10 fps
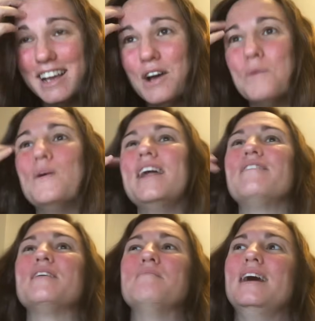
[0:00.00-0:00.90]

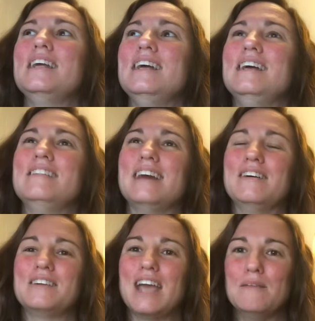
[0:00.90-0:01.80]
whatever money
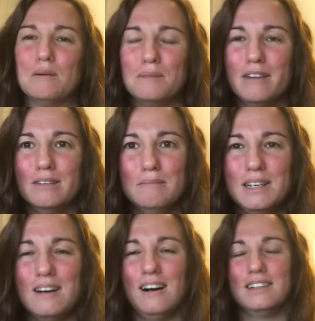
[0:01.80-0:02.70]
that came above and
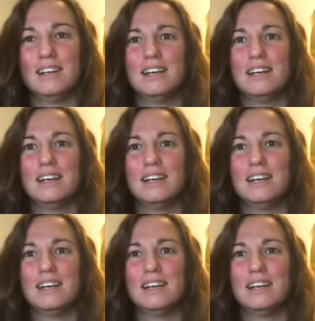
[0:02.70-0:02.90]
beyond,